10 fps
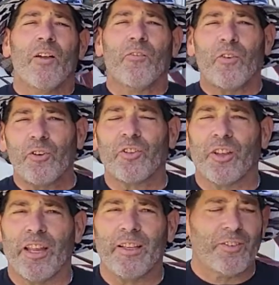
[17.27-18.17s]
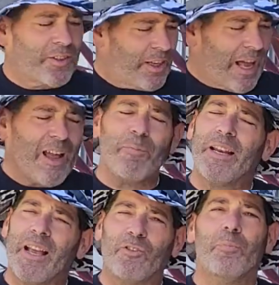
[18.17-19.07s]
First thing is, I've been
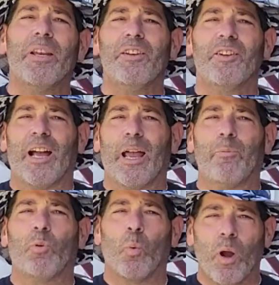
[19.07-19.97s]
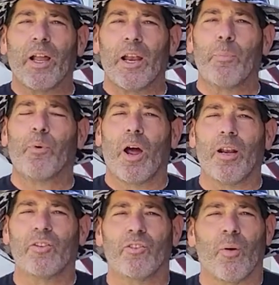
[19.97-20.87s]
asked many times, what kind of
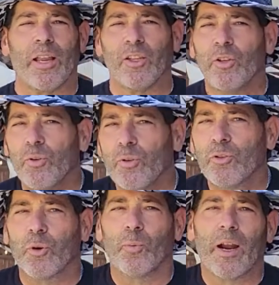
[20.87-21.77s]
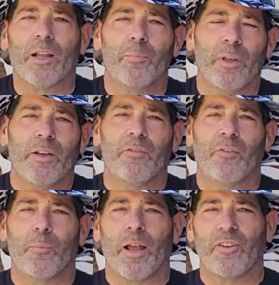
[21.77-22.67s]
products do I use or recommend
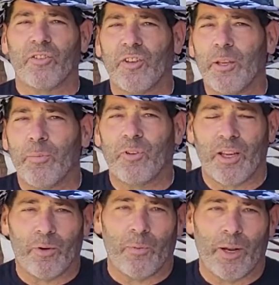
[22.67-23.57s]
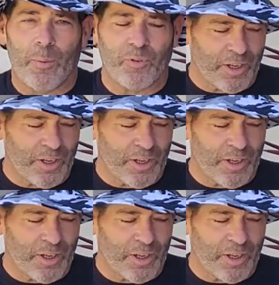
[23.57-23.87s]
for my sibs and ribs?